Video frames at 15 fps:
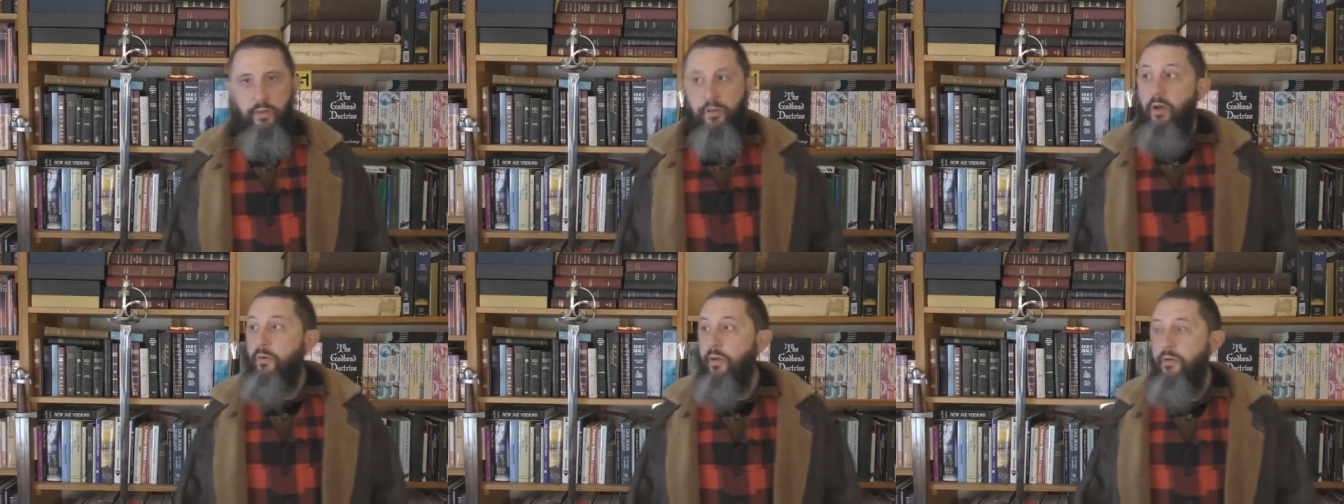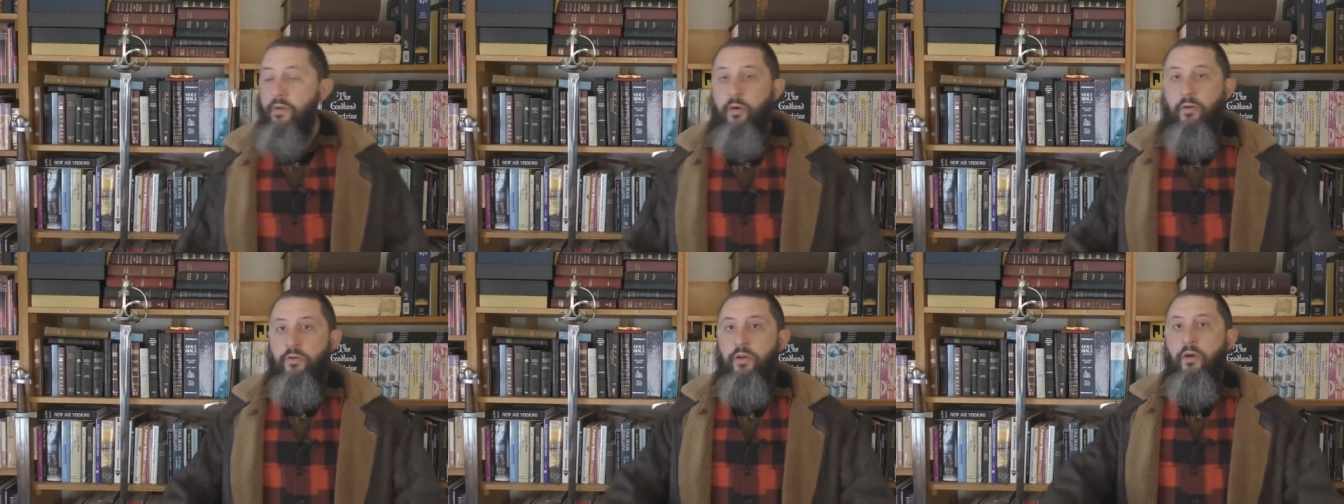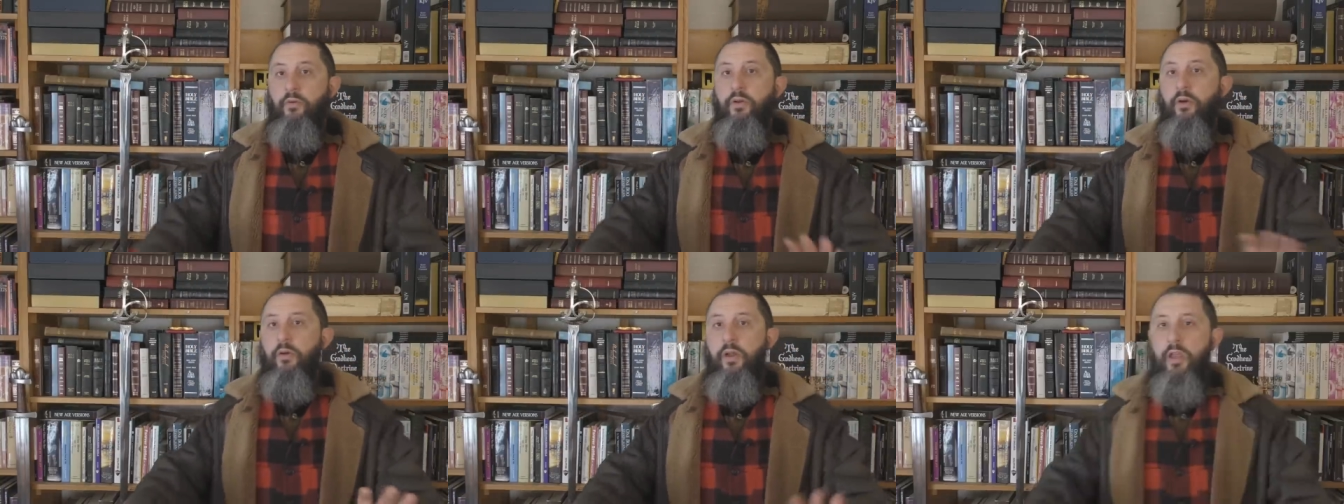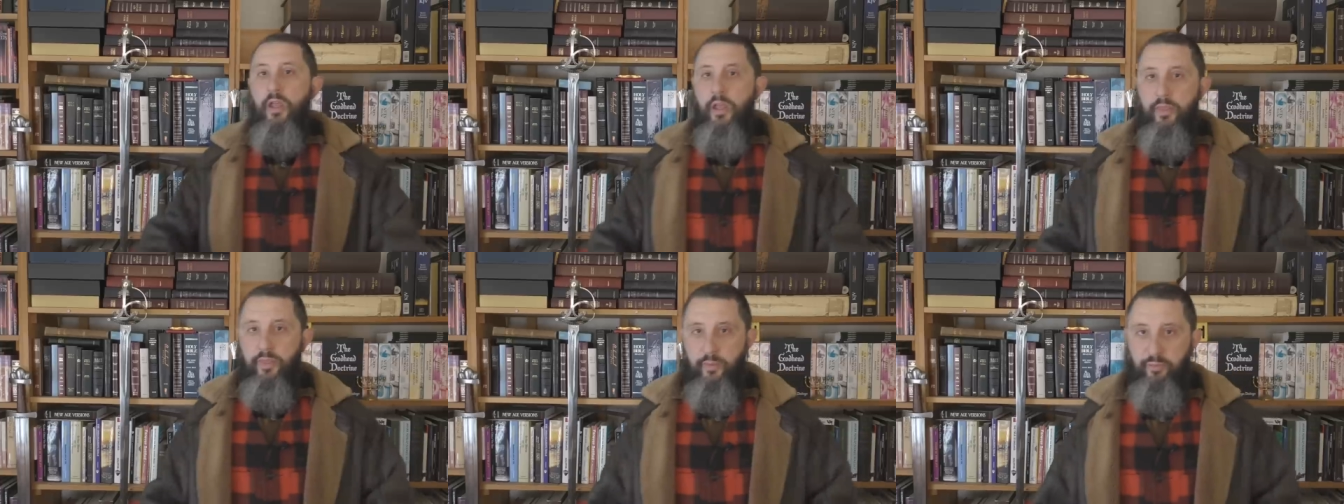No, no, no, no, no.
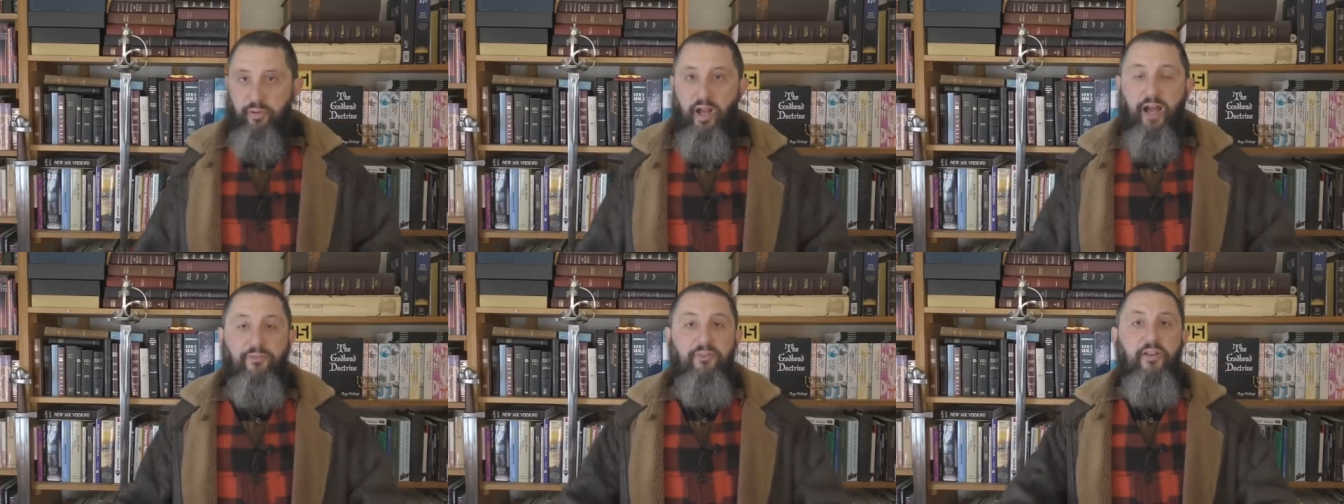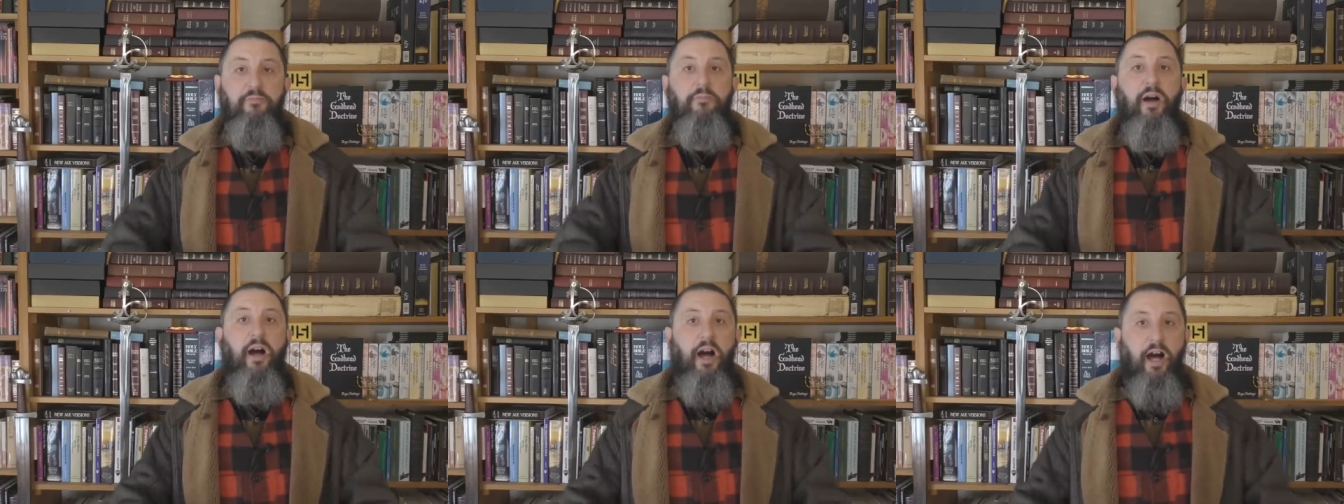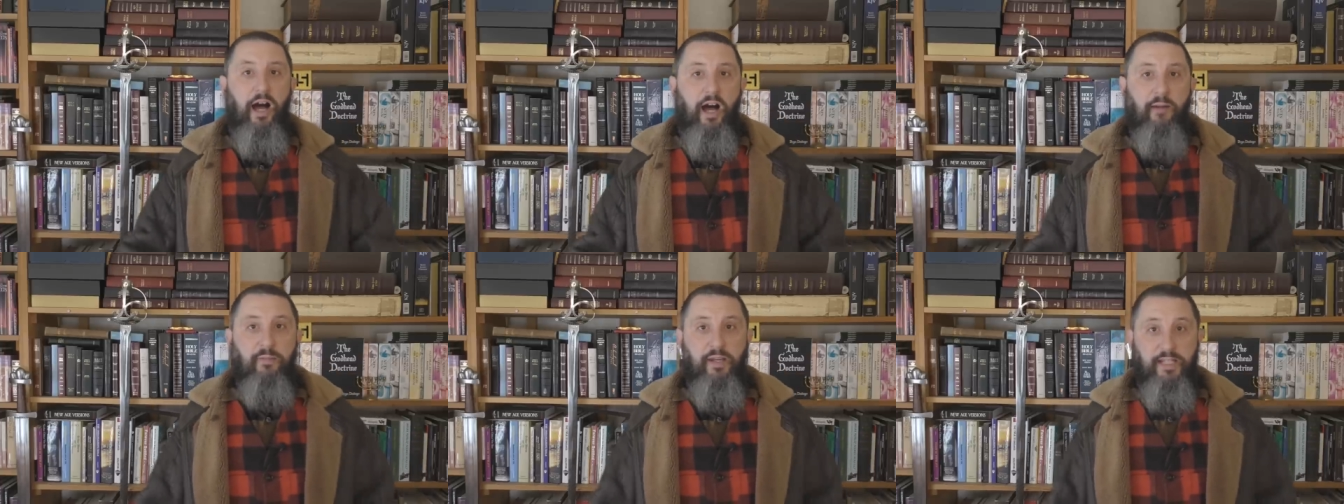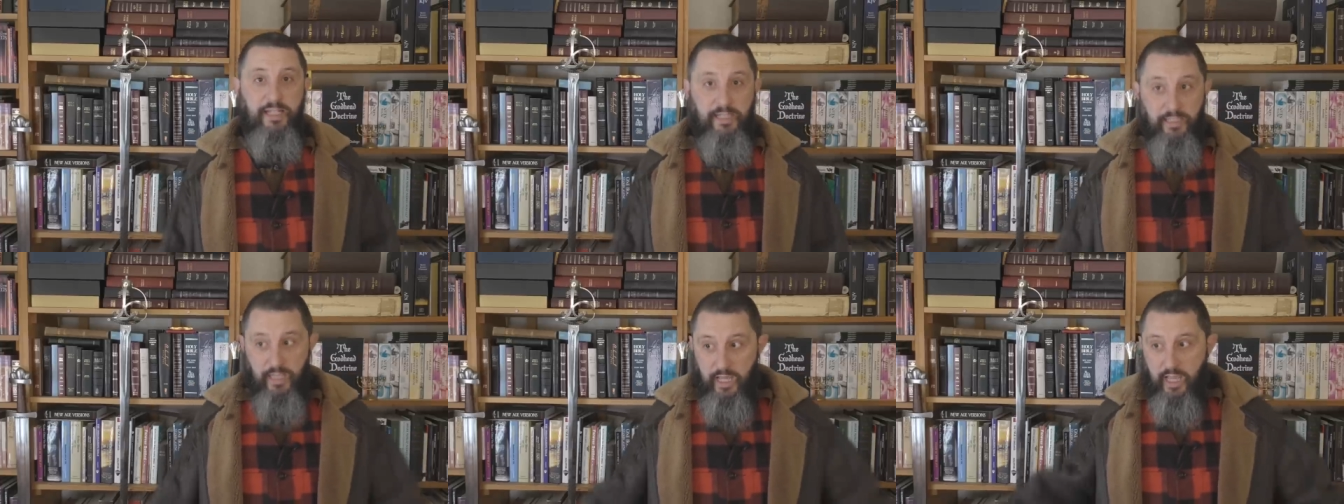The Prophet Muhammad,
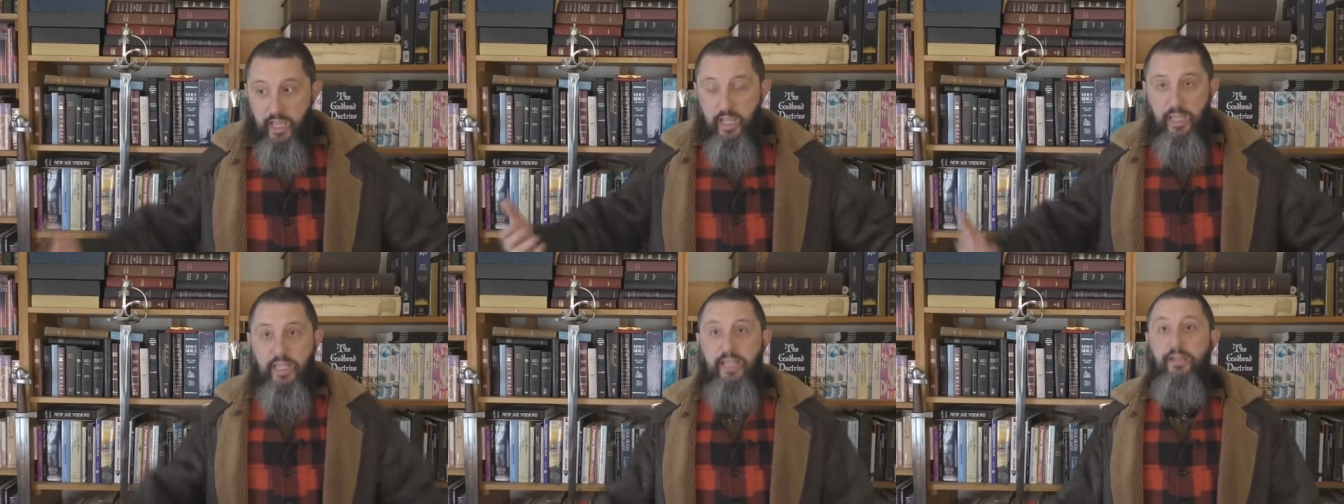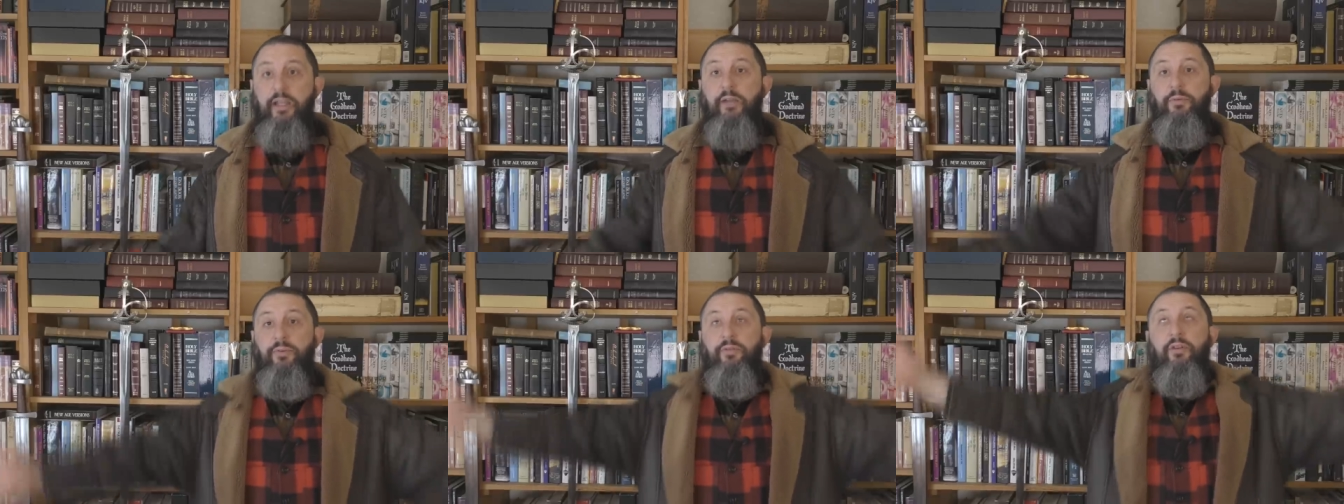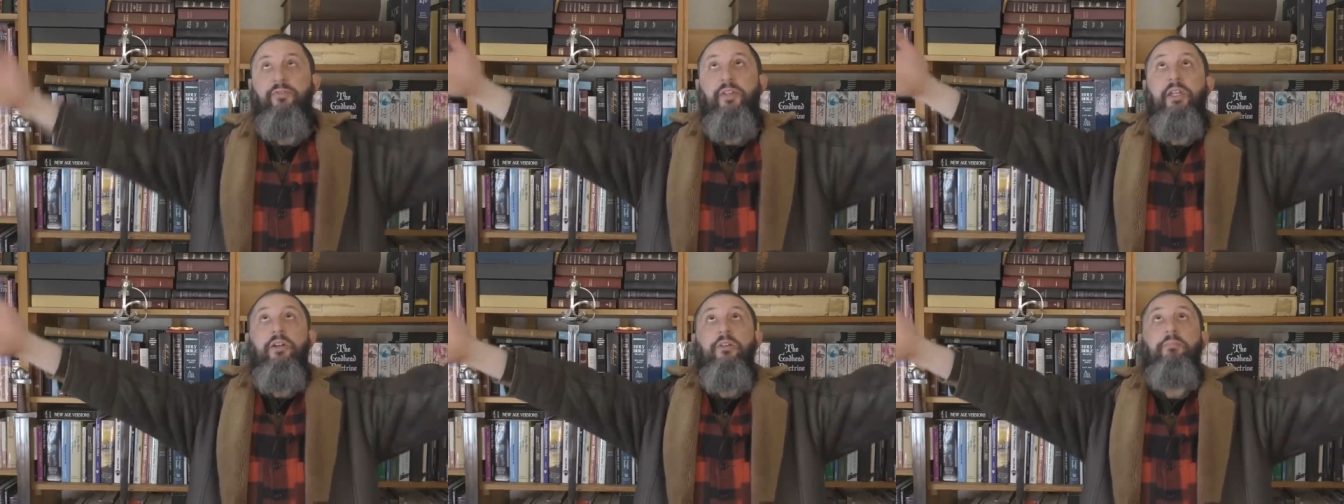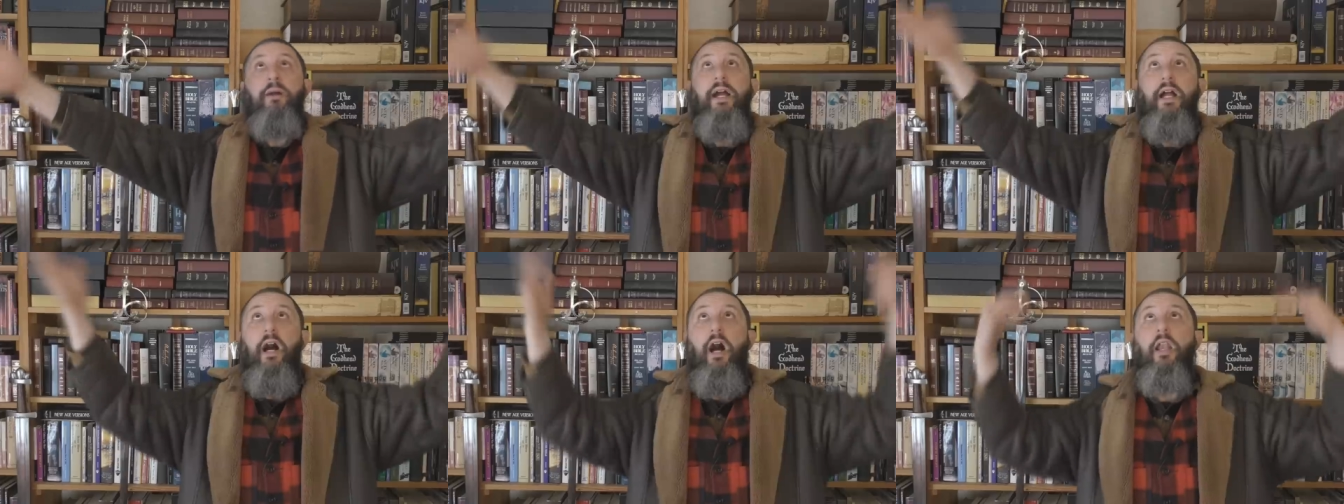he, he, it was revealed
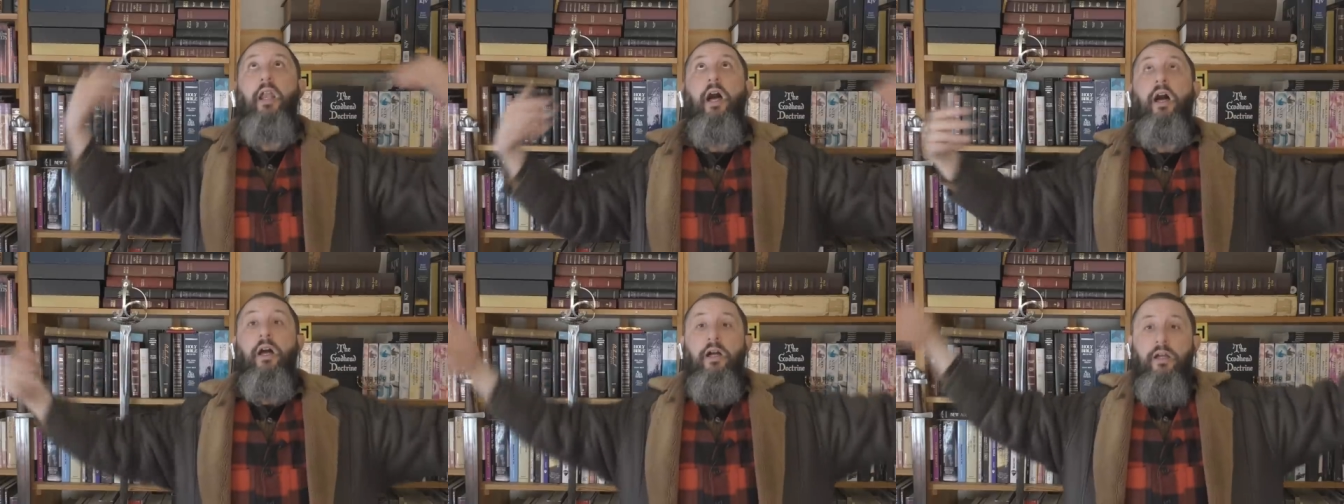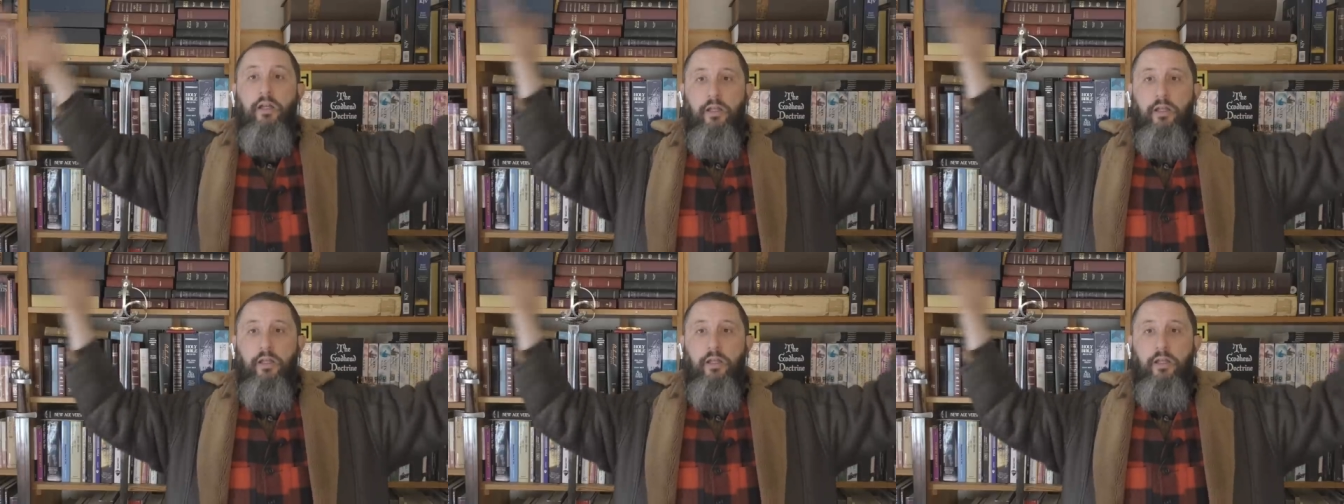by Allah.